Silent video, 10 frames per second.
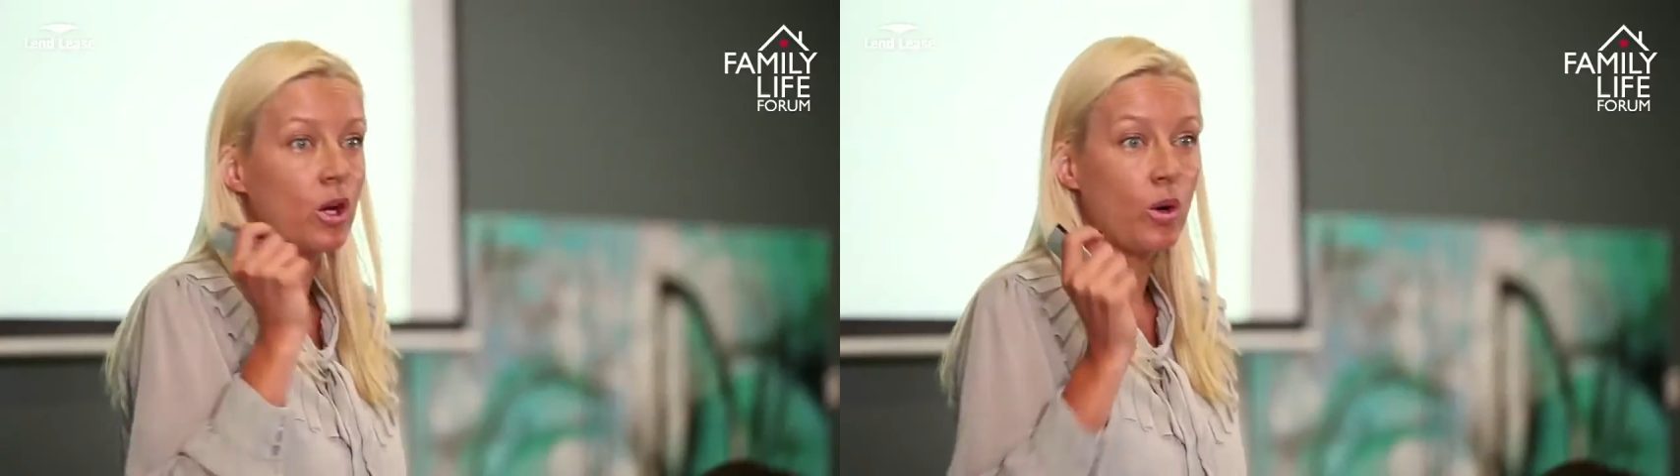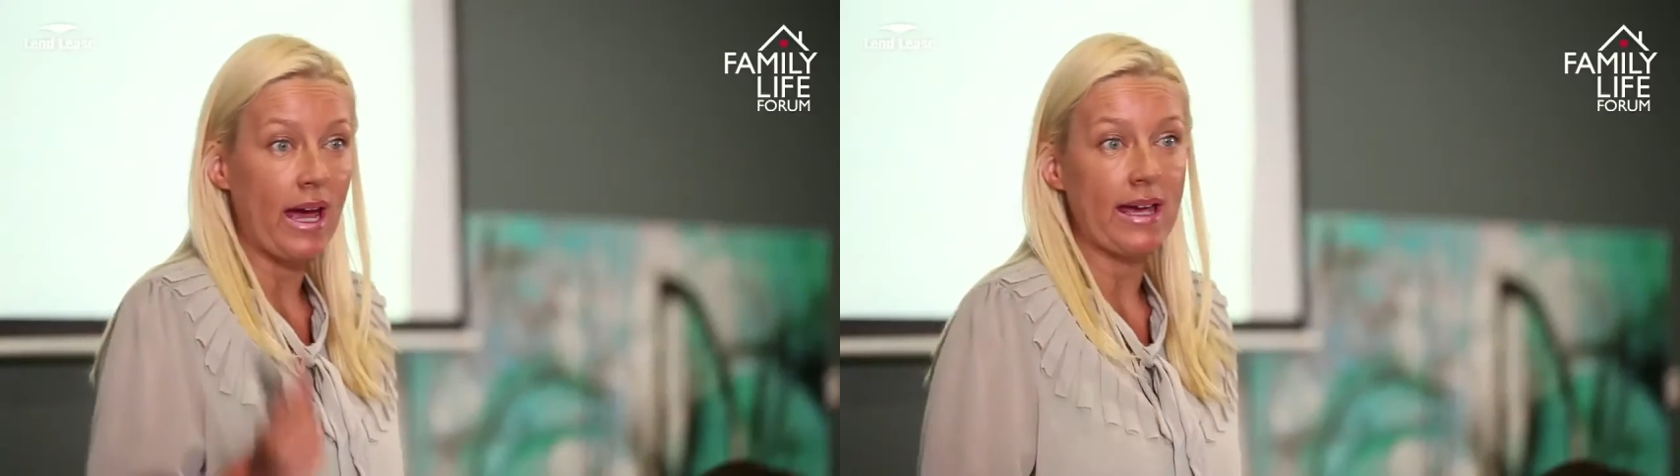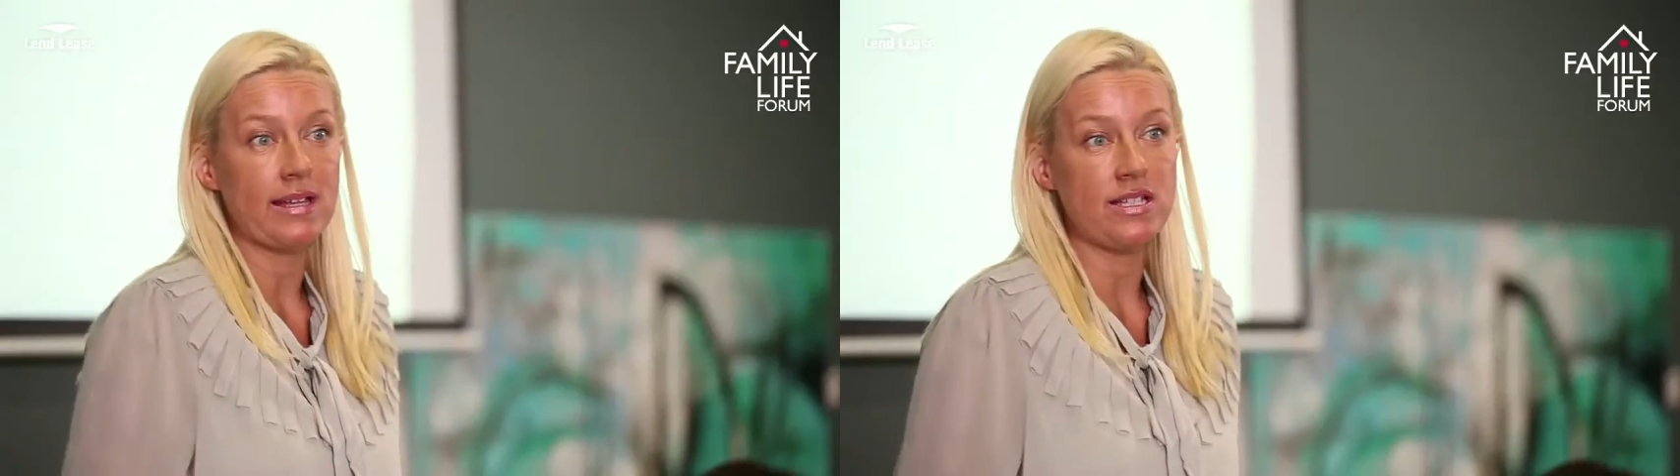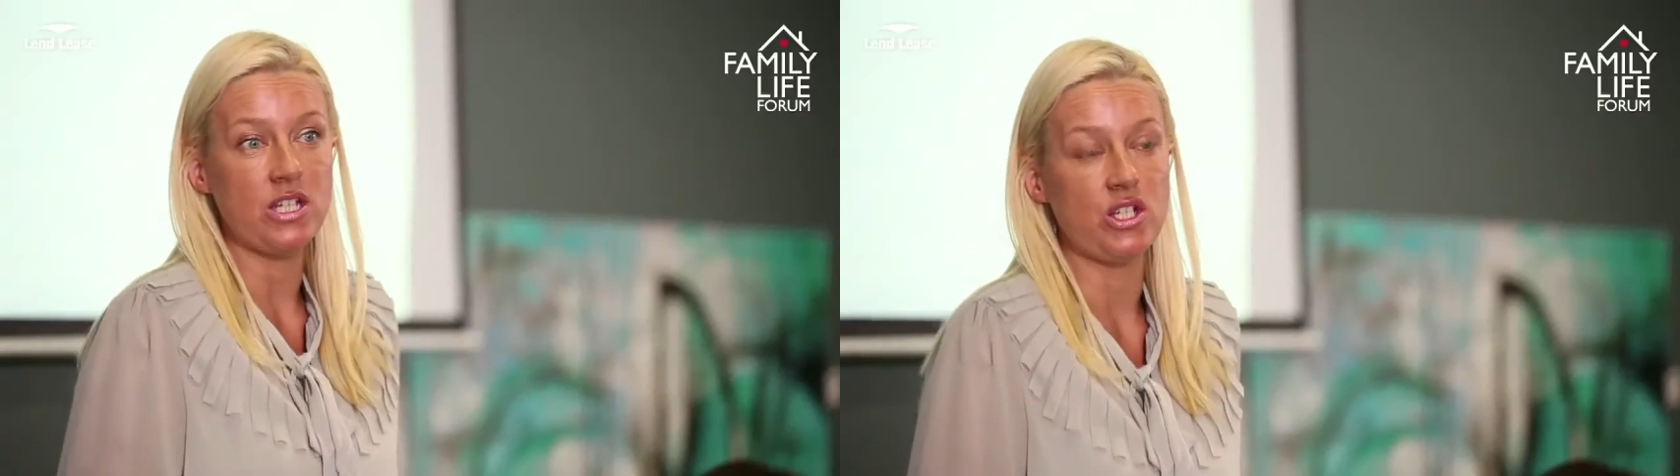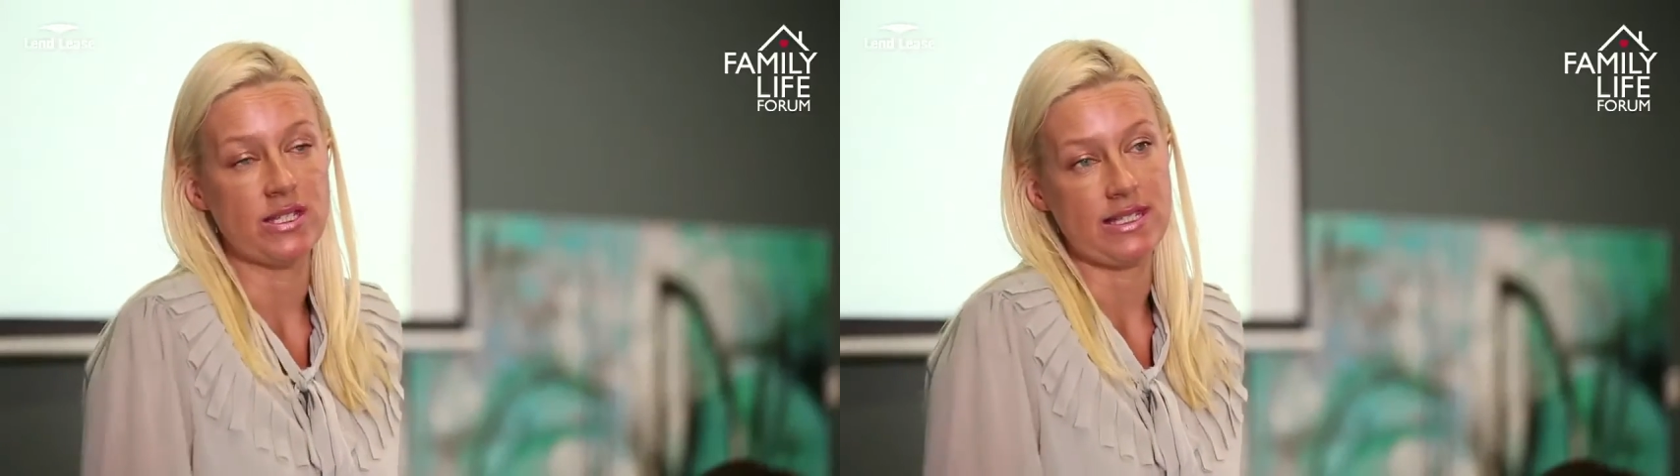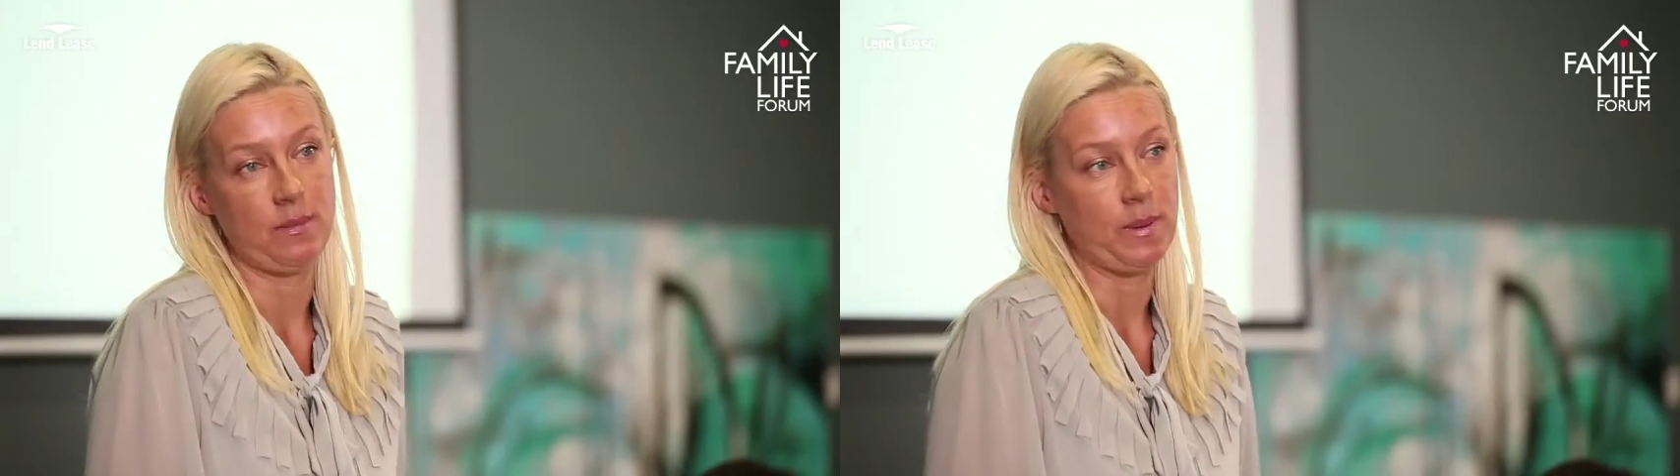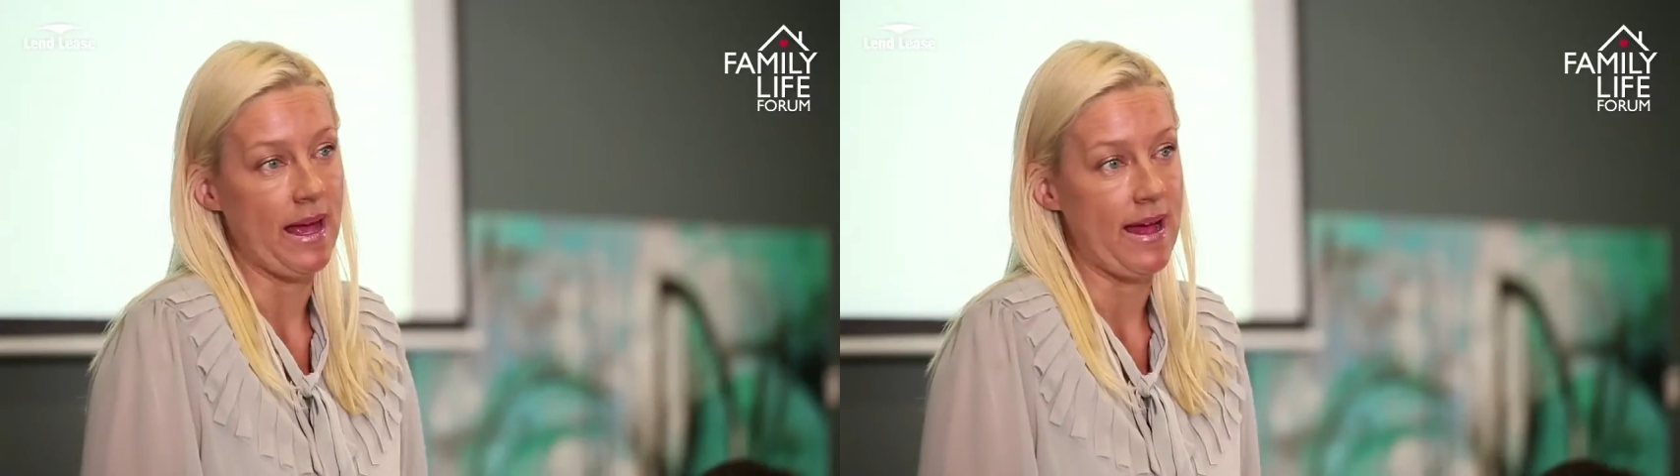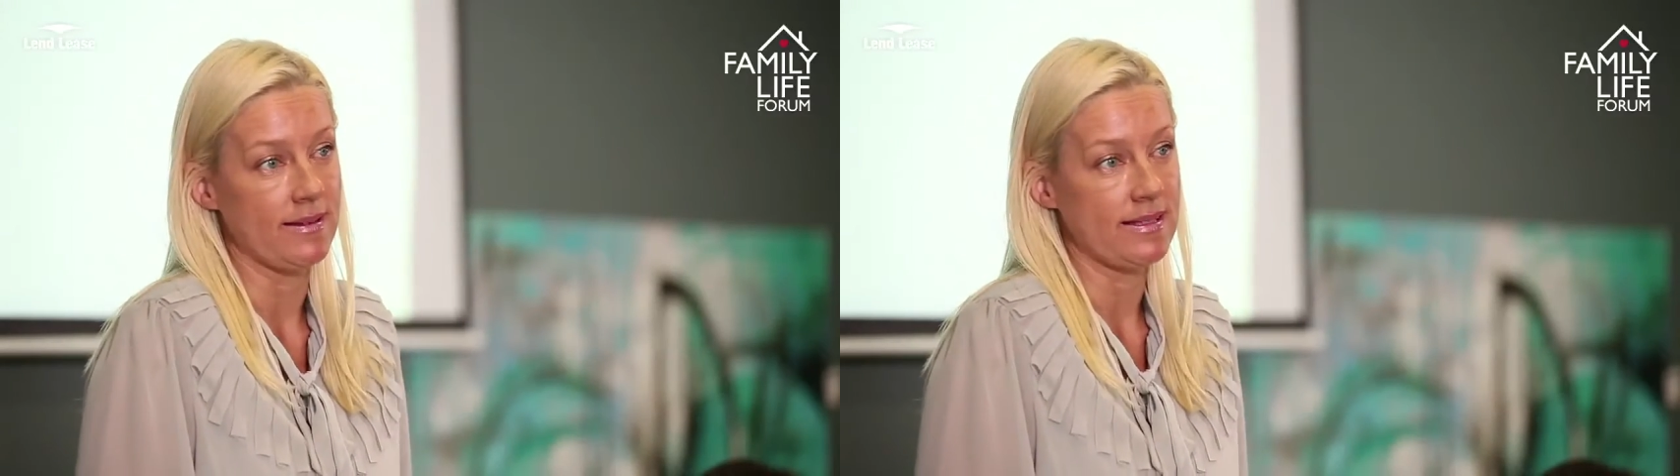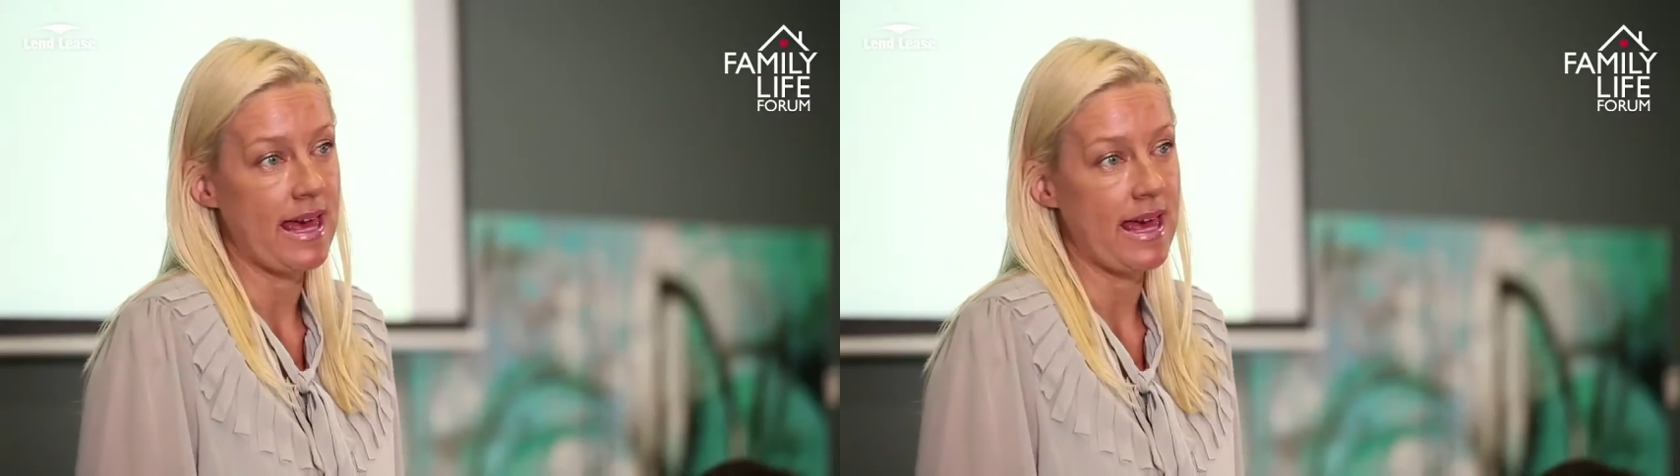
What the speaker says: Create contingency plans.